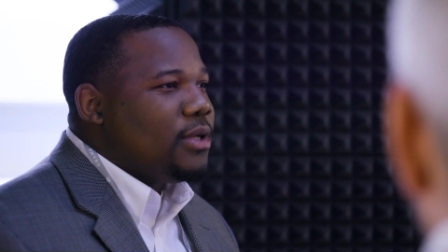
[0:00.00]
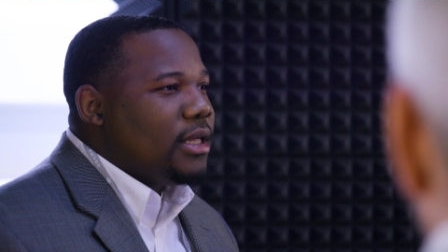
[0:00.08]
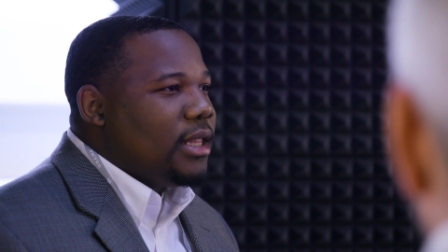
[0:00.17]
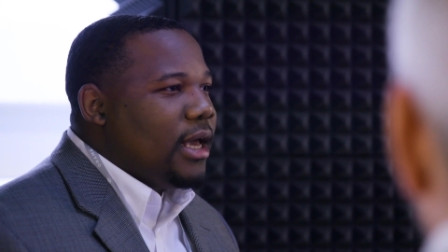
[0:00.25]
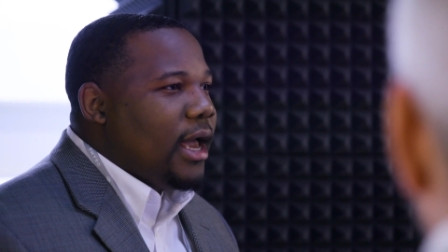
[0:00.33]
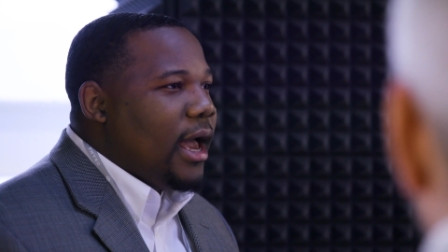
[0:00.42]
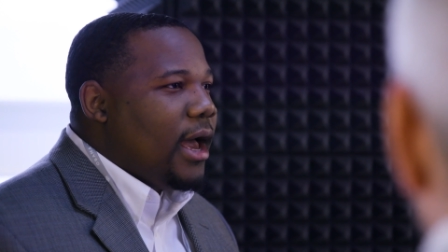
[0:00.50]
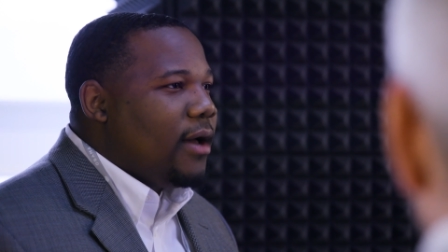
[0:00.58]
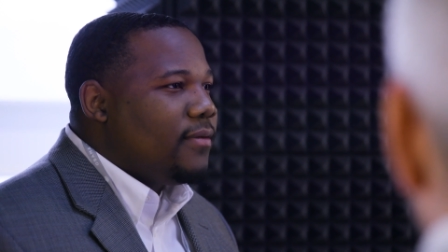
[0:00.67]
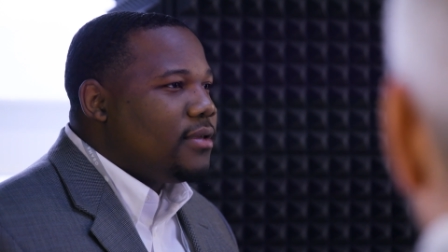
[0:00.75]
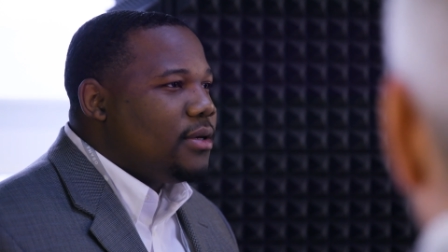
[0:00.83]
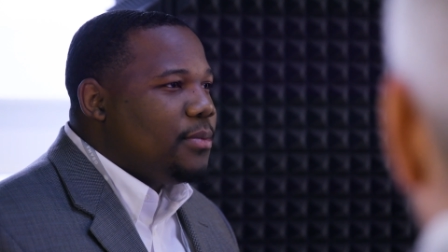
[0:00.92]
that they
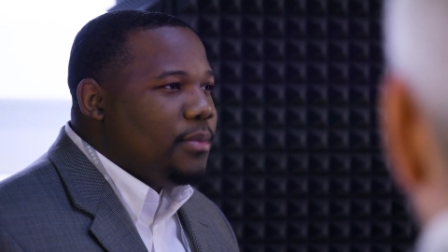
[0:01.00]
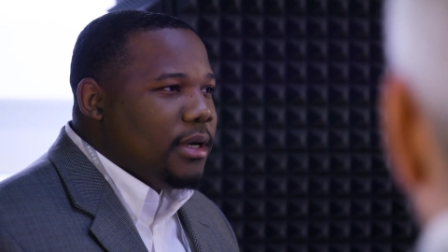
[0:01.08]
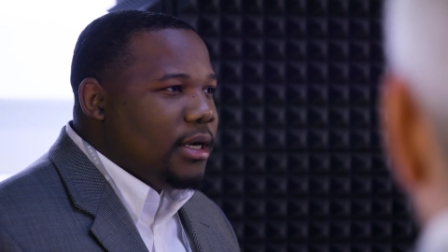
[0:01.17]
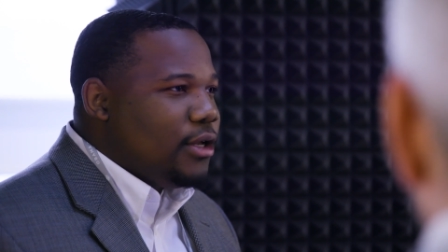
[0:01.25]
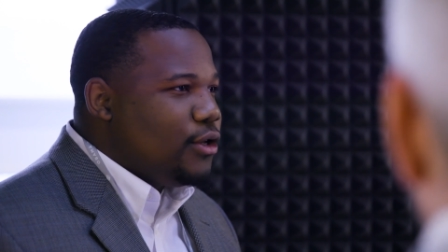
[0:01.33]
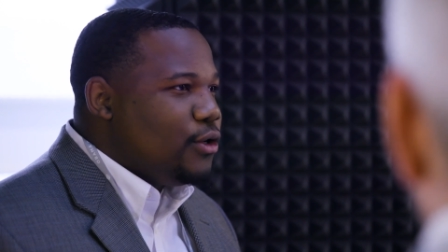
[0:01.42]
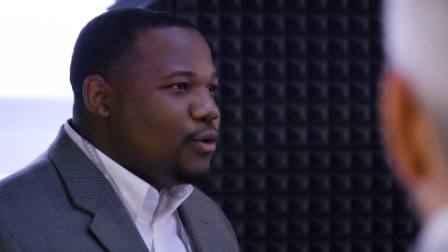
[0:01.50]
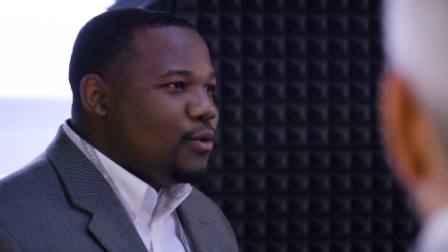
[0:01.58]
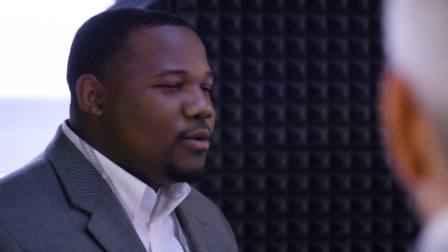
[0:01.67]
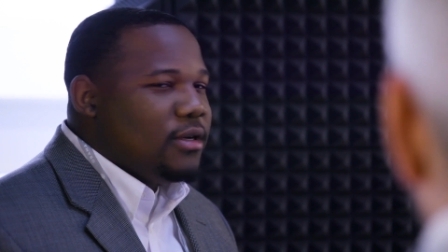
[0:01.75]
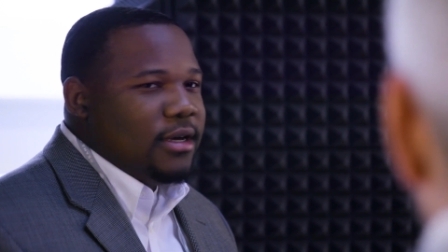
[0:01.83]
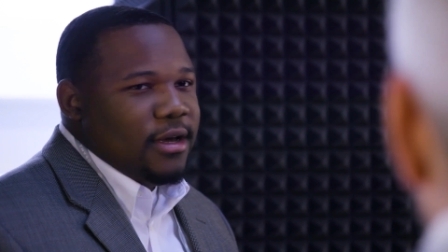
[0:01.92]
have to be and do
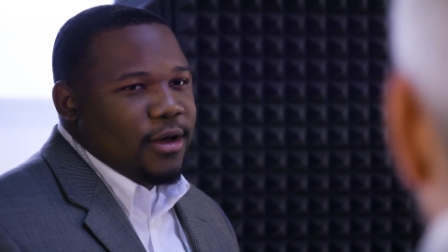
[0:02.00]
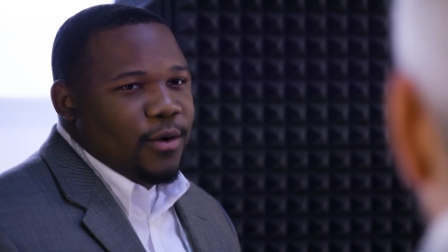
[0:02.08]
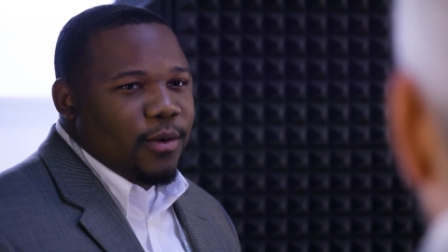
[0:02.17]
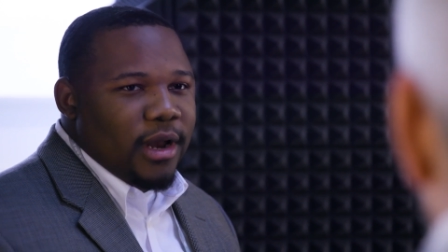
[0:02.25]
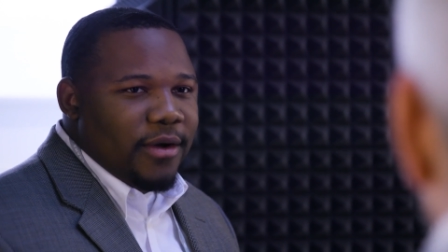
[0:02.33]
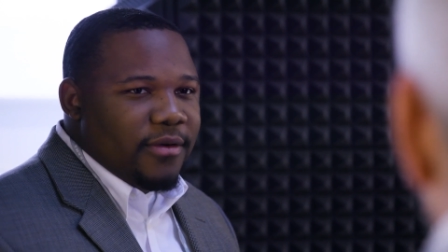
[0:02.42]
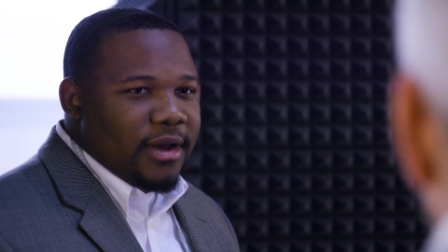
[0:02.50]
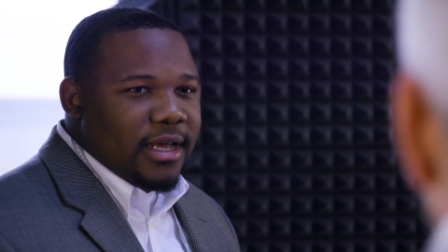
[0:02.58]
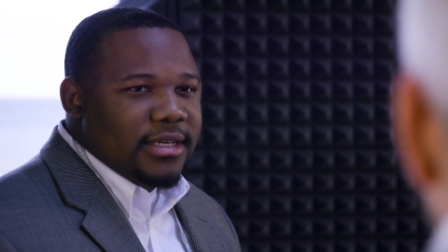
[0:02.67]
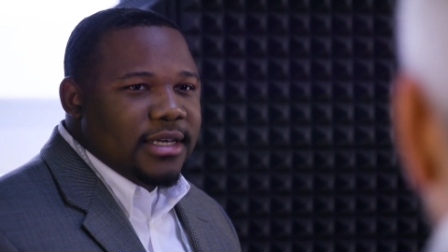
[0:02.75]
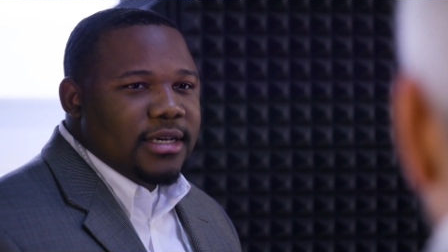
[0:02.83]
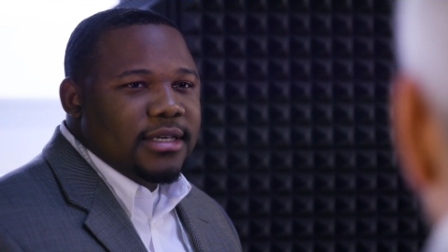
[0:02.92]
whatever it
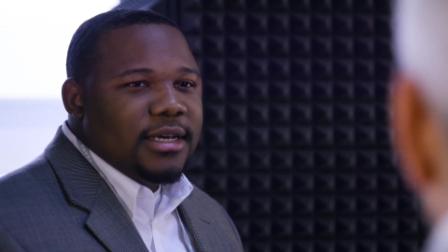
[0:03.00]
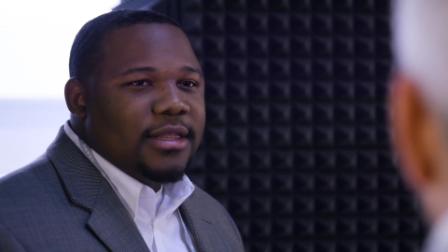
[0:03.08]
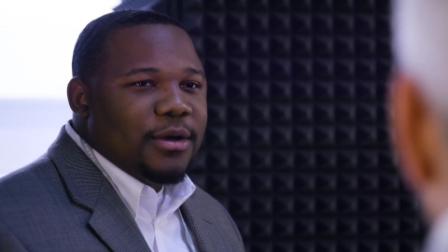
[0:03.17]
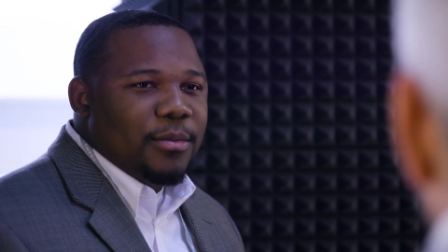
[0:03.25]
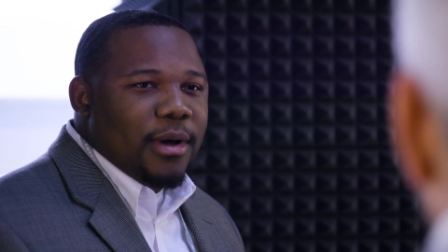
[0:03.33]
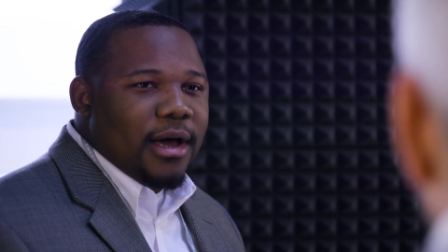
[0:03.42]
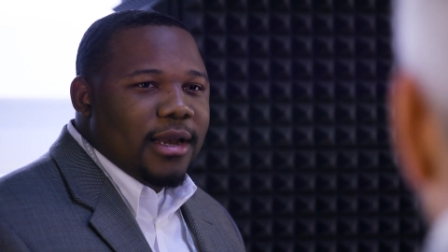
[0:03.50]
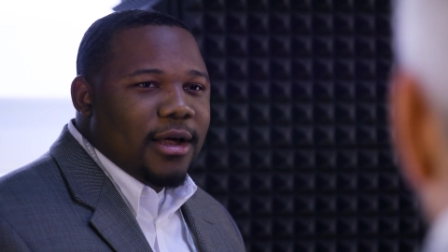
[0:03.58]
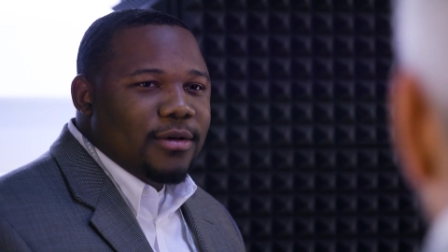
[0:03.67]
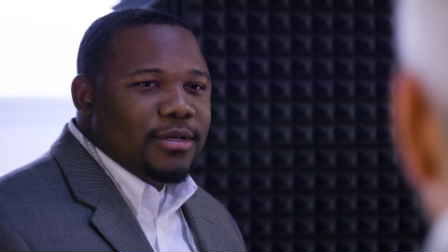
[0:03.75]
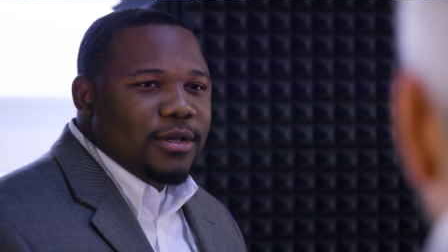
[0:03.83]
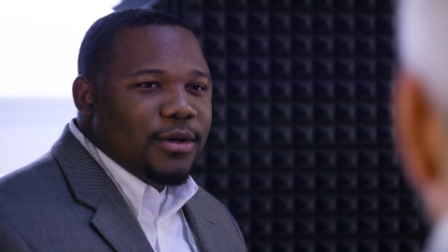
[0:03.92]
is they set their mind
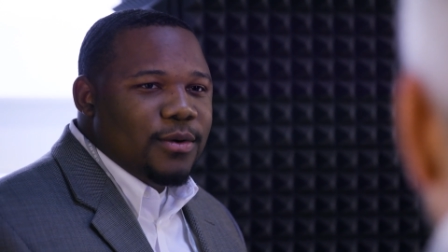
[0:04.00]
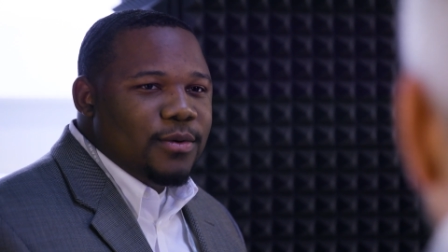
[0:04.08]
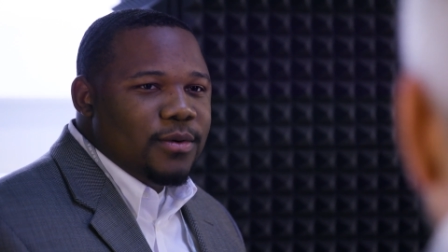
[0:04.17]
out to do,